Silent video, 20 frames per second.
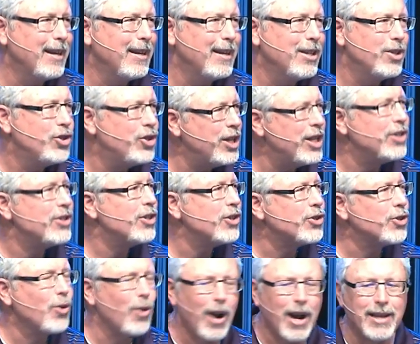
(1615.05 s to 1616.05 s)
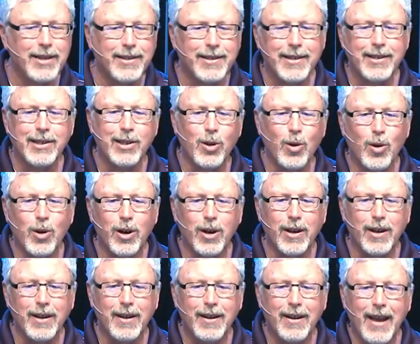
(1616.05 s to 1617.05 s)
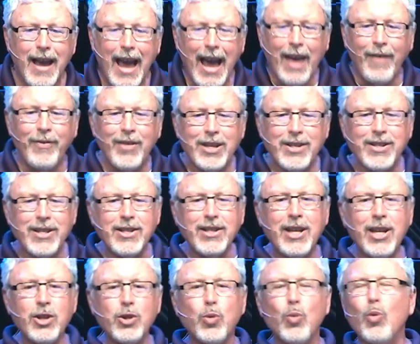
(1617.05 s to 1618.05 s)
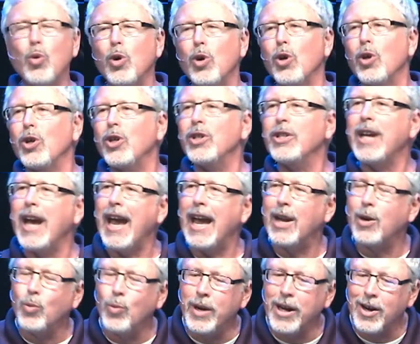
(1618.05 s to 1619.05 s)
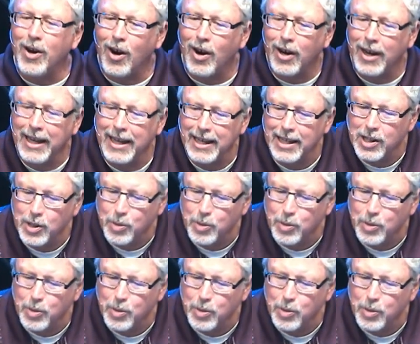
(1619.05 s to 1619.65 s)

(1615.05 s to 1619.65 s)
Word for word: Jesus Christ is Lord. And this is his world, and we are his